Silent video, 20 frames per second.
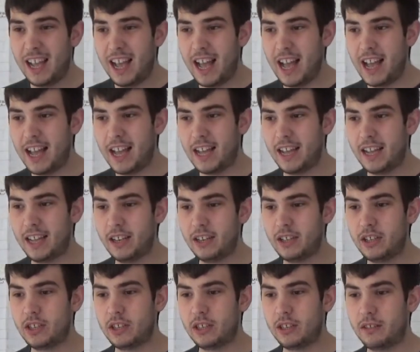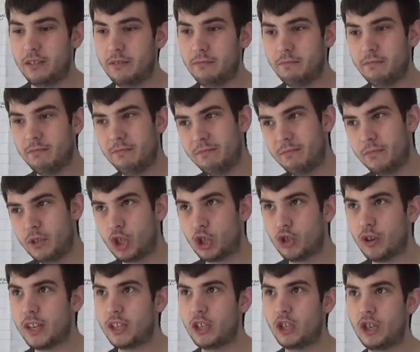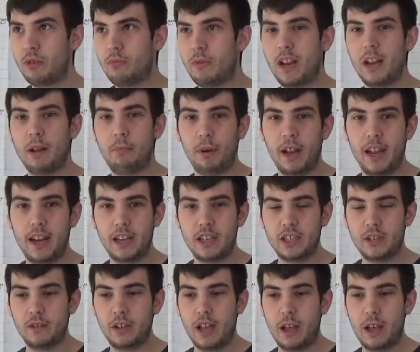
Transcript: and strategy really played into